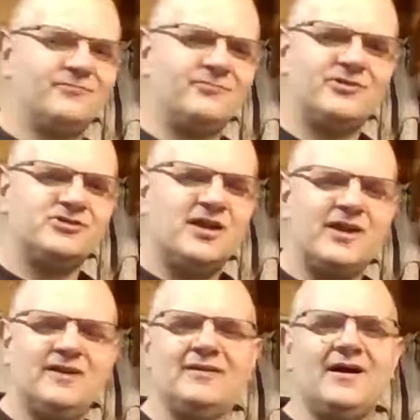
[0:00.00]
rear
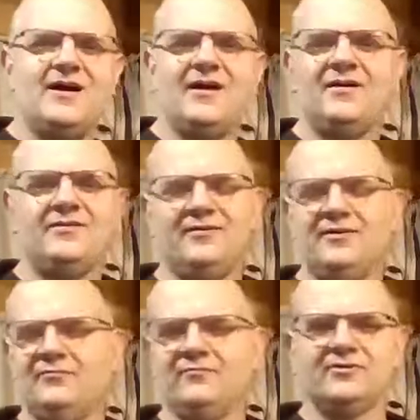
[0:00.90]
chain got, you
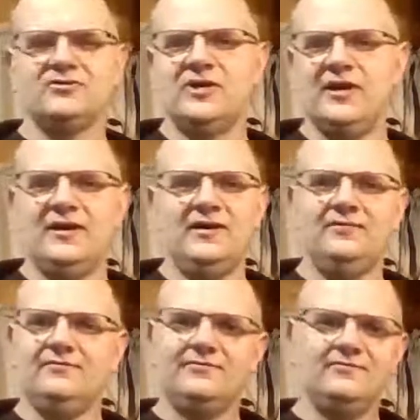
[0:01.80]
know, rear
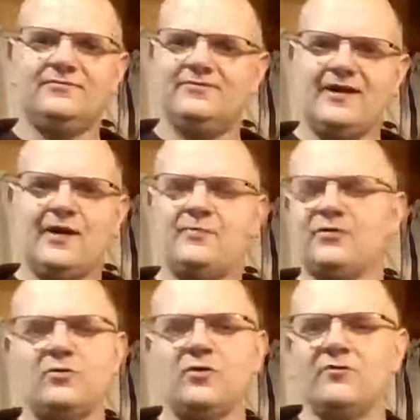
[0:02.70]
chain, see how it's
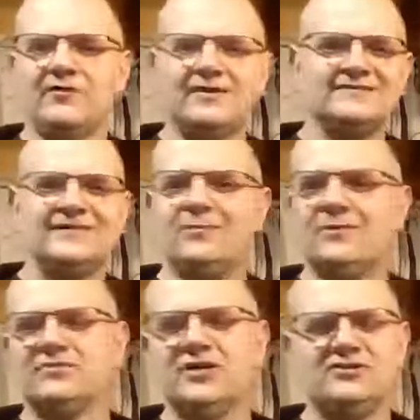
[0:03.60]
going over to cassette when
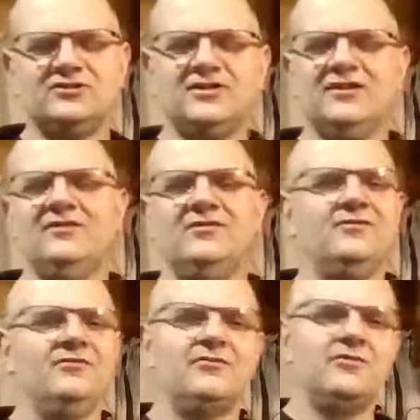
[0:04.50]
I'm changing
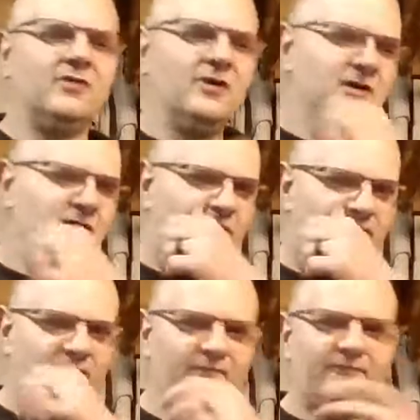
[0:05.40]
gears or the
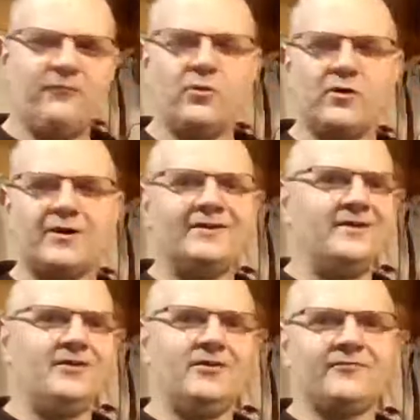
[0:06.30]
front fork. I
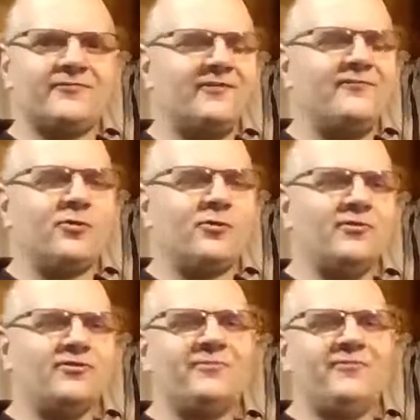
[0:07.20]
did it on the front fork
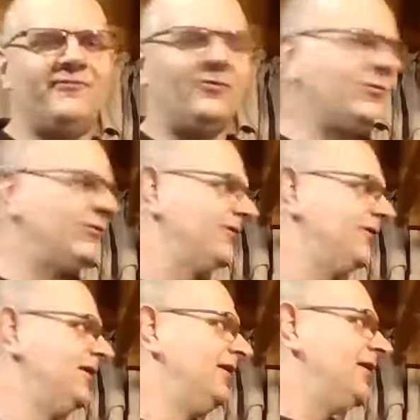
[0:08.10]
once
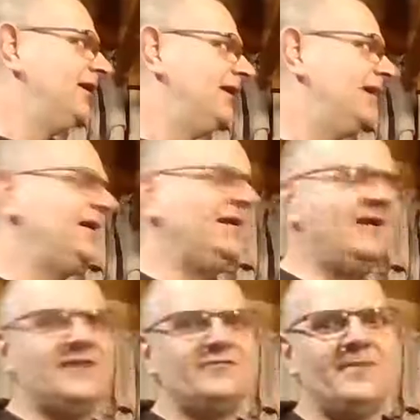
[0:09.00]
before. I
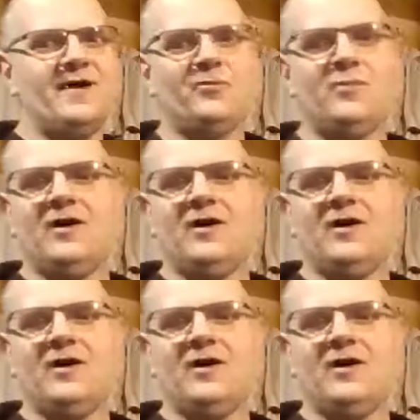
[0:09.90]
didn't have it mounted